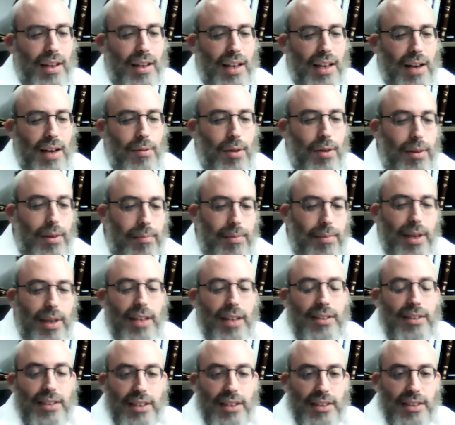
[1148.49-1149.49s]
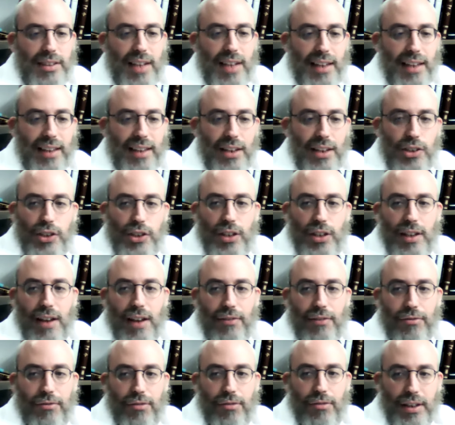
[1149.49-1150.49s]
And what it means is not that you shouldn't
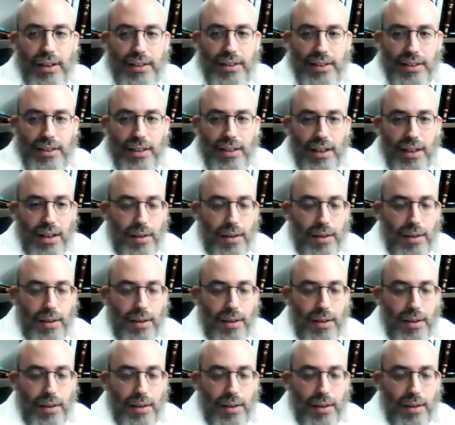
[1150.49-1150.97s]
have friends,